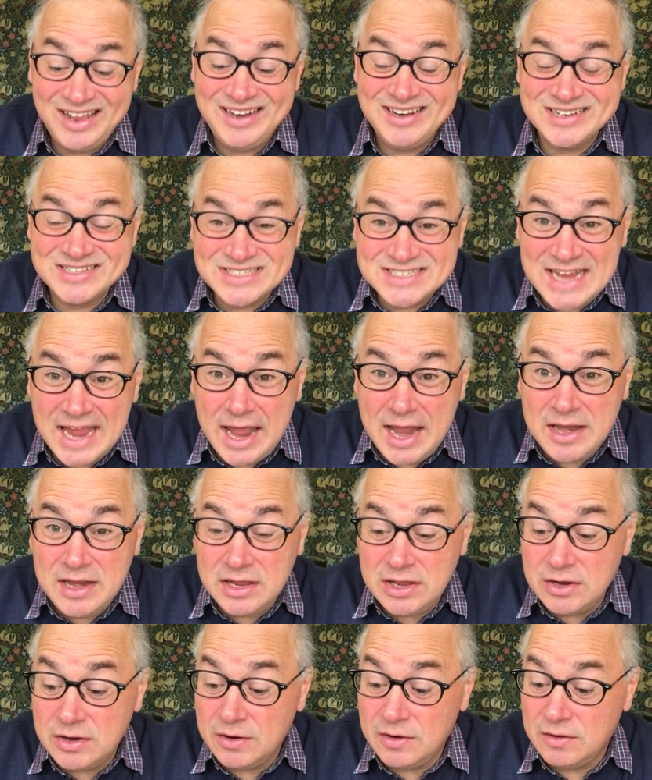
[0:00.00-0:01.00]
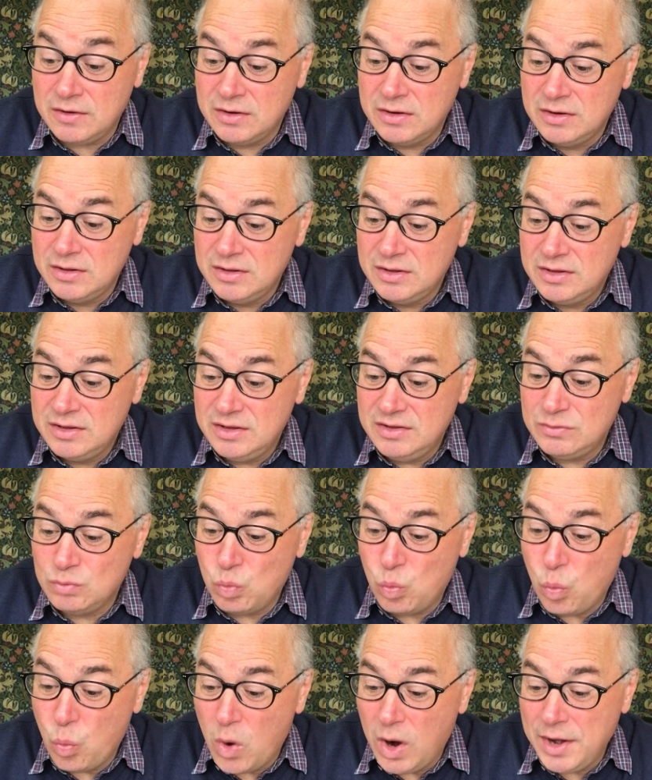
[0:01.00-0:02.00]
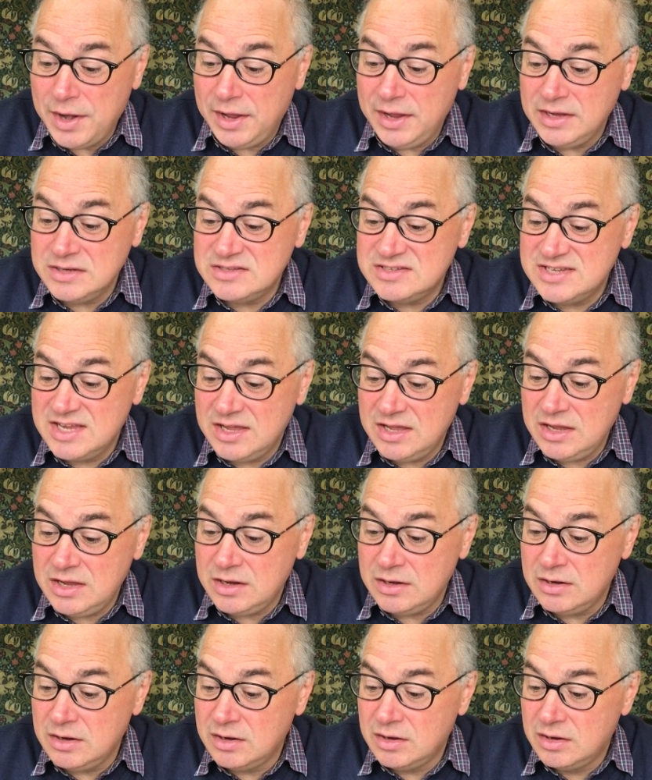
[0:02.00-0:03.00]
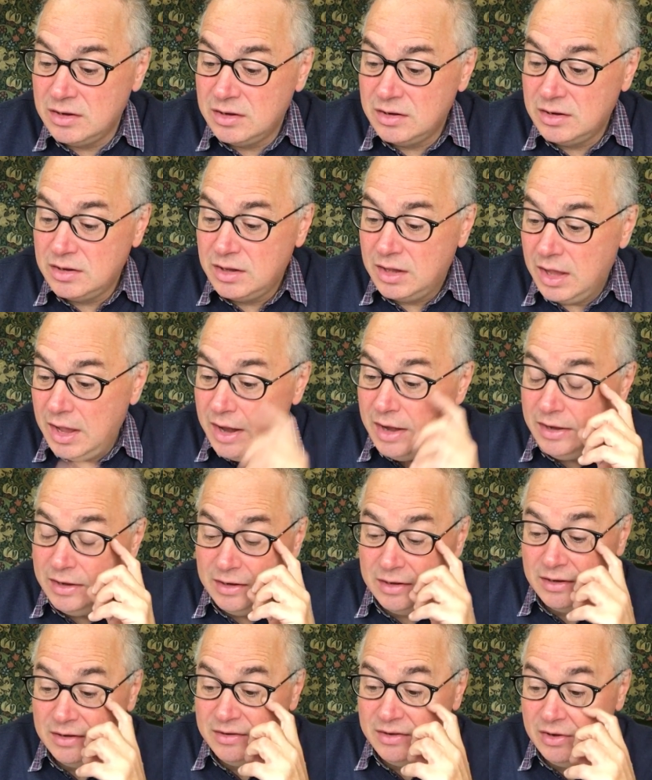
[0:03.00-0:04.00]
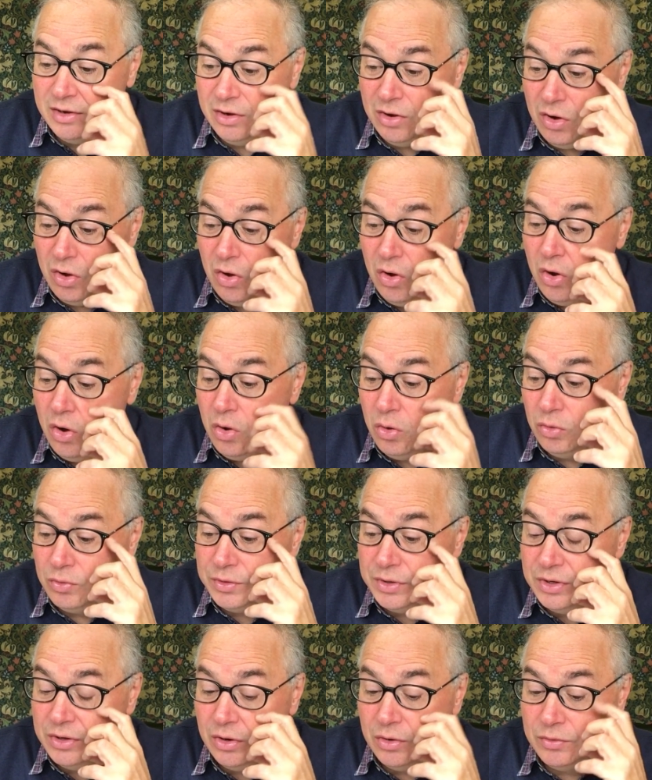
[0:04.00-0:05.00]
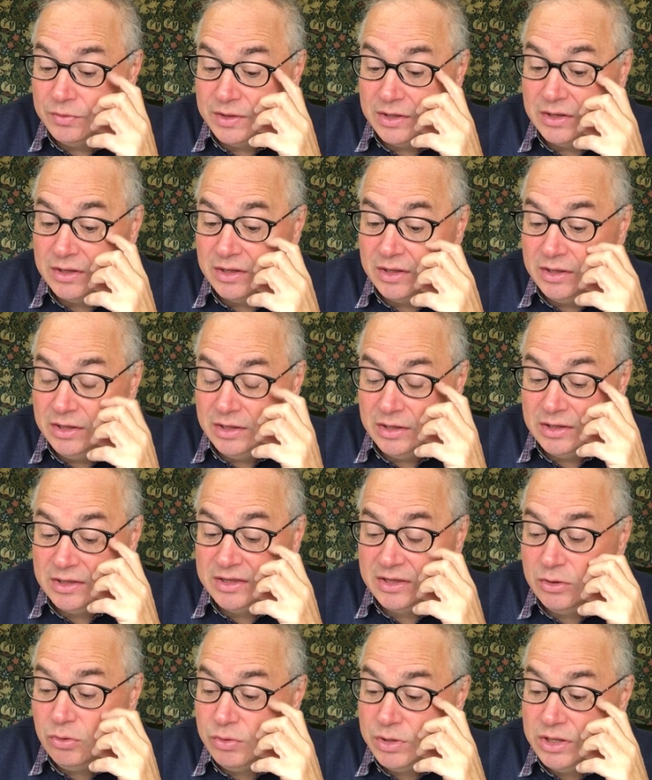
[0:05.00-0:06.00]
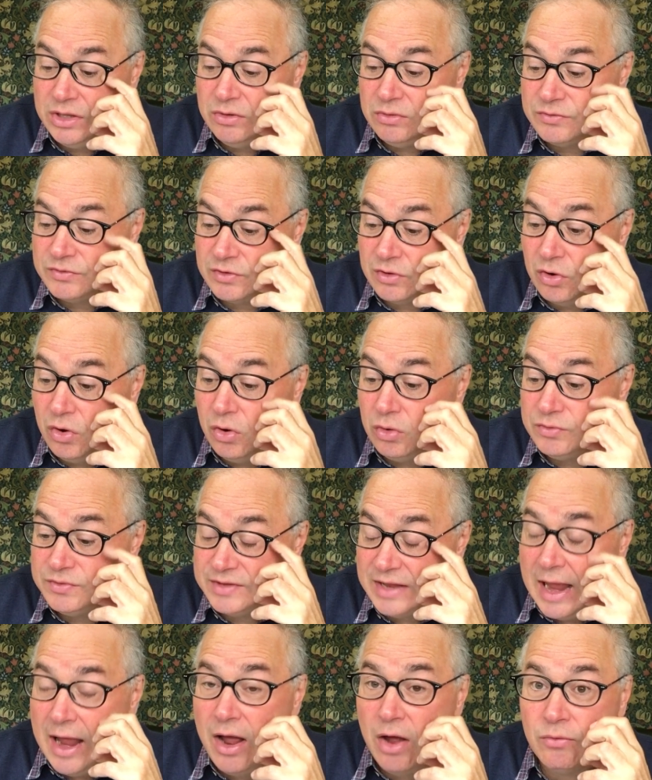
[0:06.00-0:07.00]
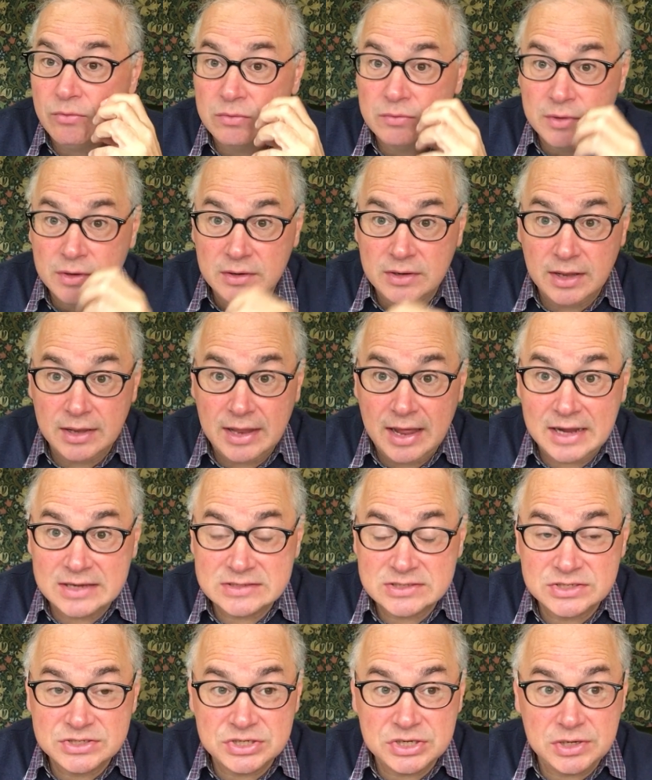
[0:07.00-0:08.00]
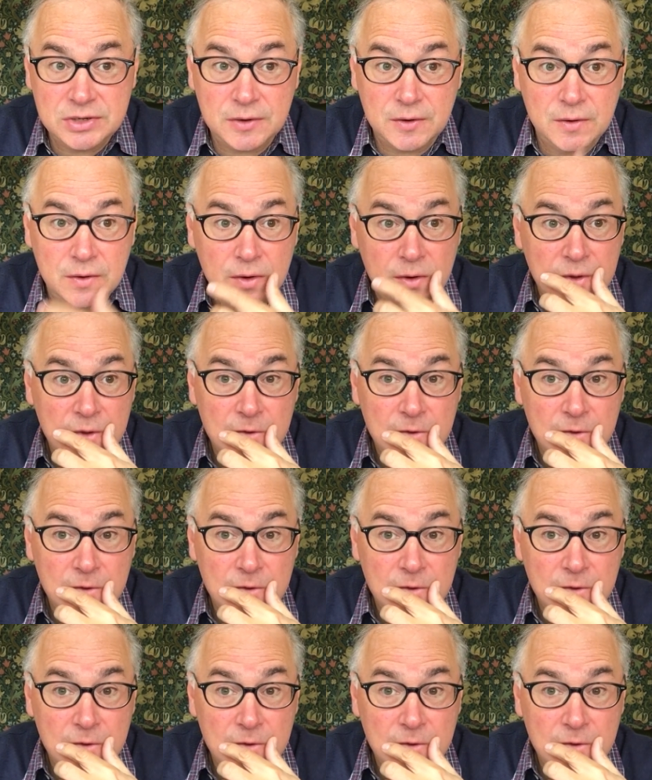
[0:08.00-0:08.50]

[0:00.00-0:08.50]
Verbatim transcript: and the ten-year is one eighteen, and they're all, you know, the gilt yields are all down in the last year.